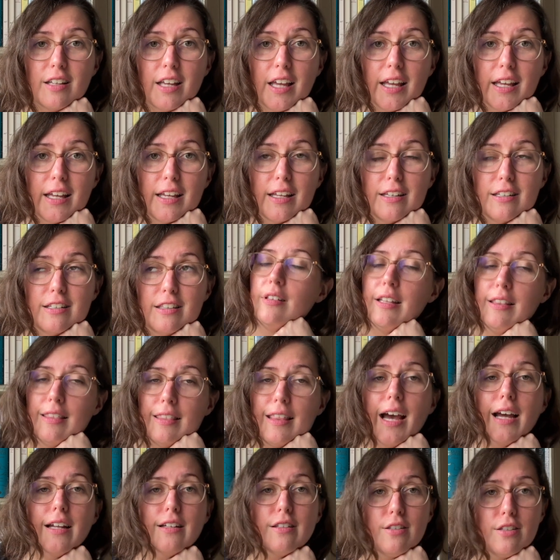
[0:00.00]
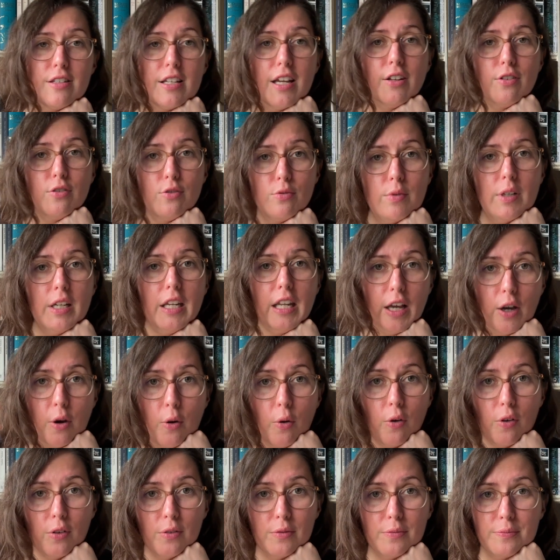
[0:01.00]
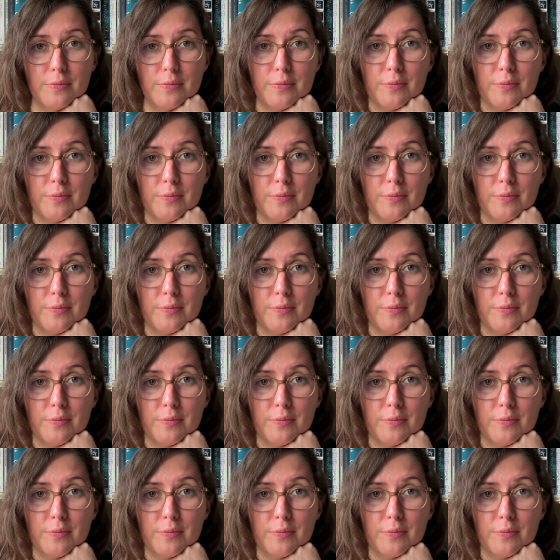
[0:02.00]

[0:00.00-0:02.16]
and that sounds really cool.